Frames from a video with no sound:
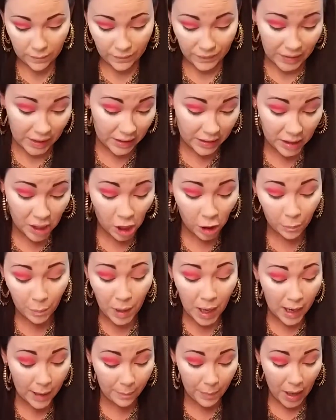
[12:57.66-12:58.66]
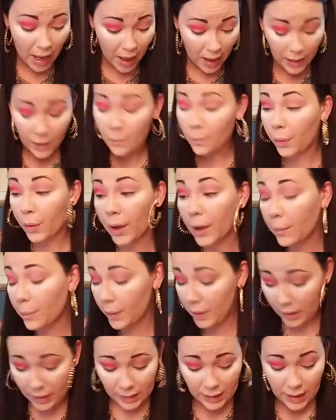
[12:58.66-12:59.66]
than tongue pop and prick
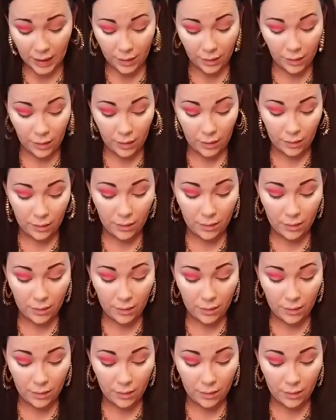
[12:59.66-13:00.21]
put together.